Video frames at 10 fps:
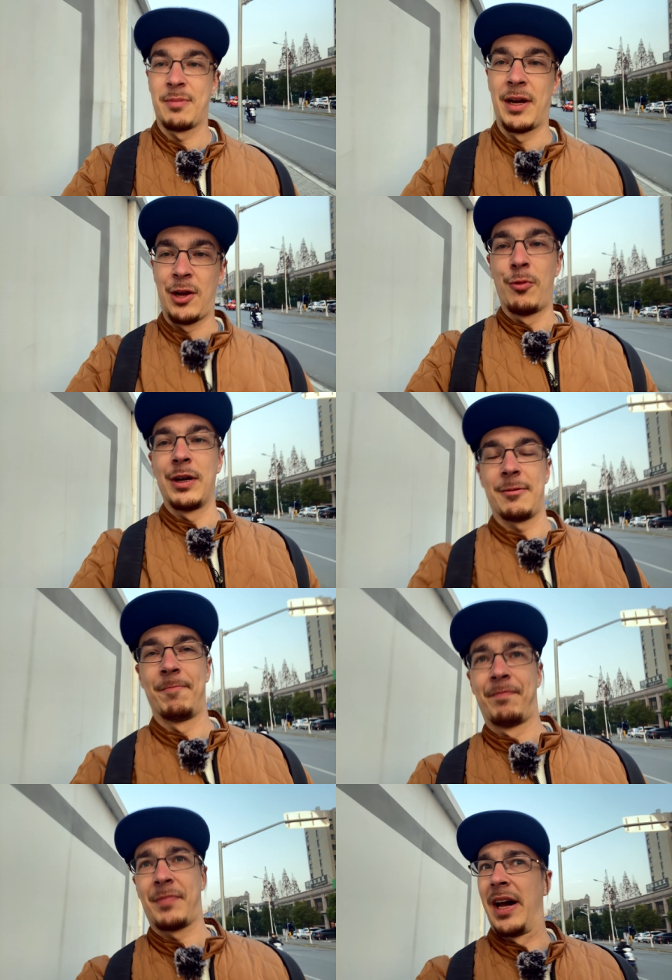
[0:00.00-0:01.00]
my quit,
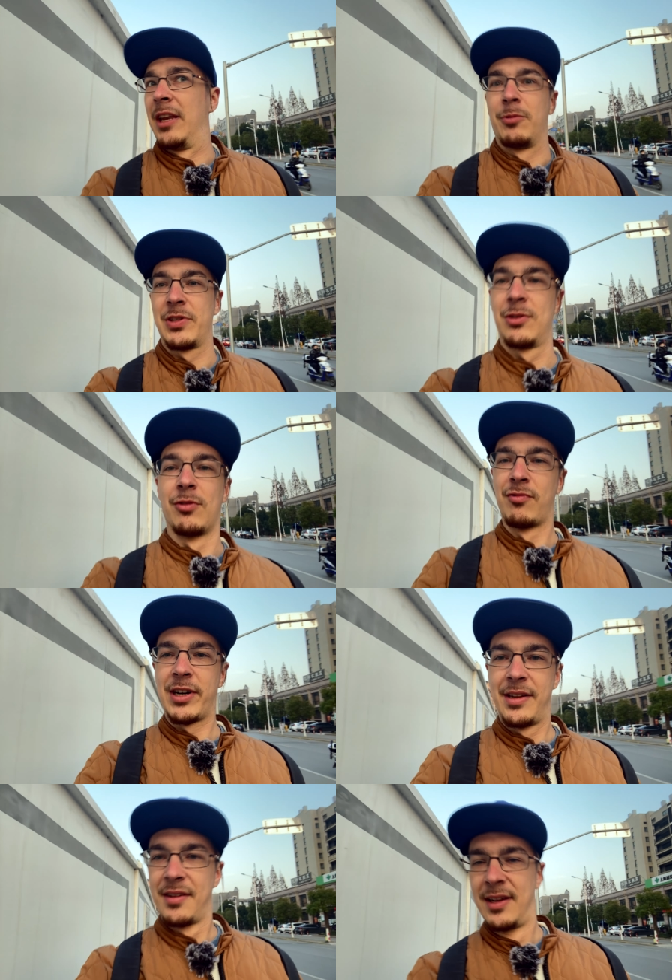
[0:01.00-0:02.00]
and it was still great.